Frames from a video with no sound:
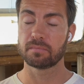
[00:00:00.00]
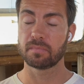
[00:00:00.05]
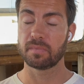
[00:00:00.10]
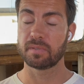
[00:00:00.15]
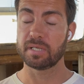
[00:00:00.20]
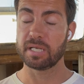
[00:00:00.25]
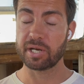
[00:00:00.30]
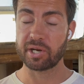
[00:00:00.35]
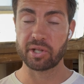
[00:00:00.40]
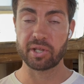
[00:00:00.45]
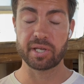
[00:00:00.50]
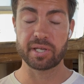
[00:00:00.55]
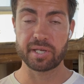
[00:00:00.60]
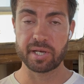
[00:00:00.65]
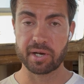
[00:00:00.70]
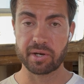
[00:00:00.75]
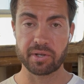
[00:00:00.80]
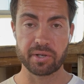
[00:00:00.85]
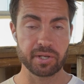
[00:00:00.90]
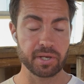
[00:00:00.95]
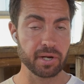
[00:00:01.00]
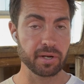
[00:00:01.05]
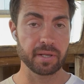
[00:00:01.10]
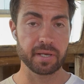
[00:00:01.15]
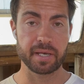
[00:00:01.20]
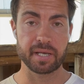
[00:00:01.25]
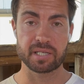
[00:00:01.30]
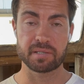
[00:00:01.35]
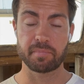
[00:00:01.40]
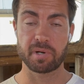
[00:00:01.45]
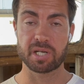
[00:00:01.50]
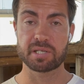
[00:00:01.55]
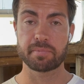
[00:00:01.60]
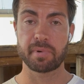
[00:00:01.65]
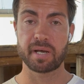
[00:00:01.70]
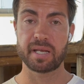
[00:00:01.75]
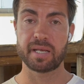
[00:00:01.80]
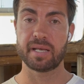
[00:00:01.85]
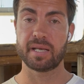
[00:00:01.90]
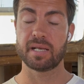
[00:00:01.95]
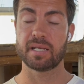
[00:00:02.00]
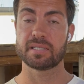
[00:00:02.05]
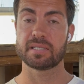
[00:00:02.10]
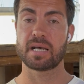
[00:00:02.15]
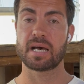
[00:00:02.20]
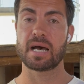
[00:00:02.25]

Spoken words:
as much money as